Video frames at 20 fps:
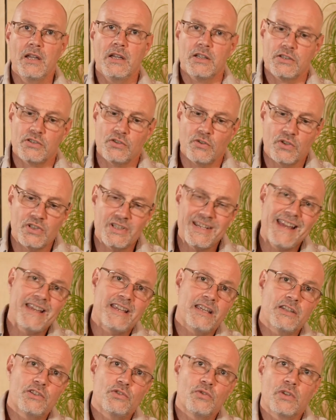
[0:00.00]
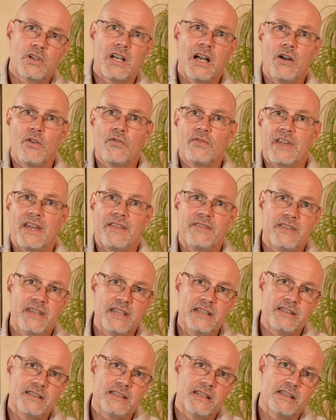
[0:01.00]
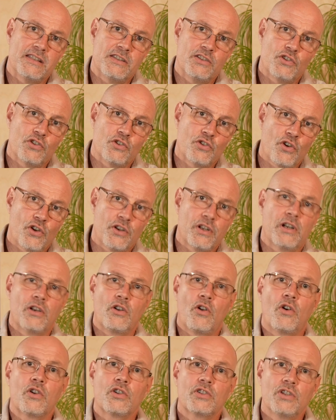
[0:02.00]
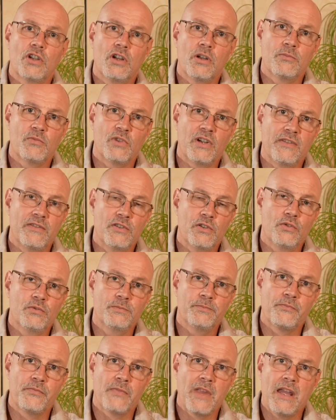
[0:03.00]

So take into account that this is not a long-term review.